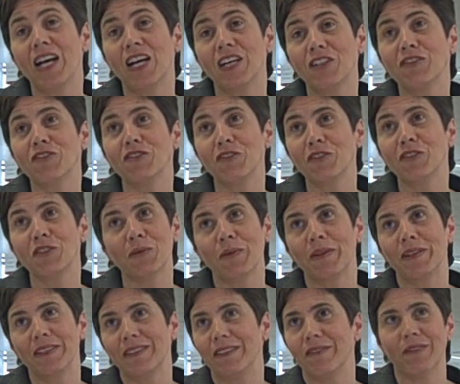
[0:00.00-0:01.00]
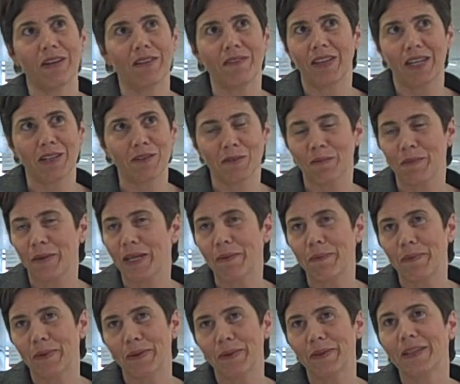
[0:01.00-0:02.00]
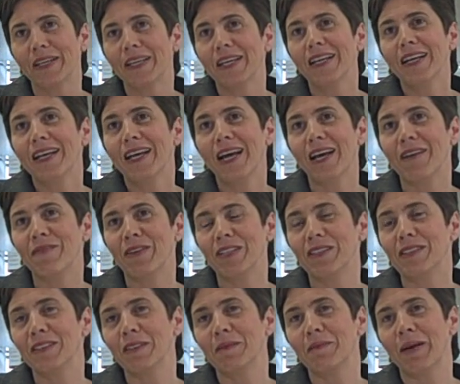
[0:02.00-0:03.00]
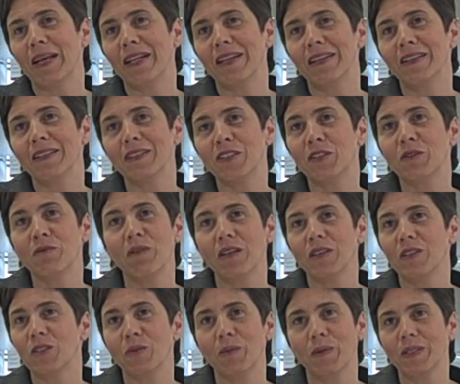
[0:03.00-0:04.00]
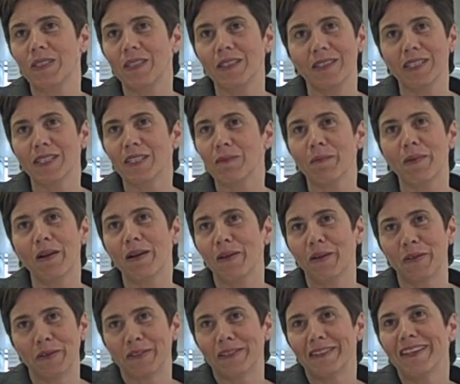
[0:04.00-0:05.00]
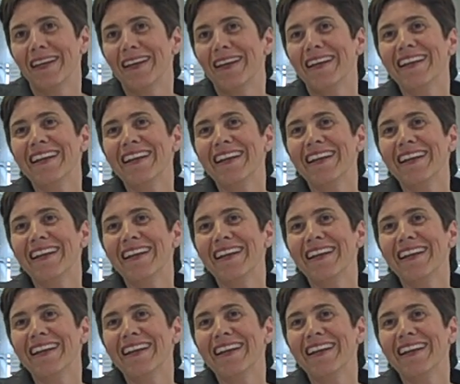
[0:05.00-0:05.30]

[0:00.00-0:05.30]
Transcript: 125,000 people have entered a ballot to run 26 miles.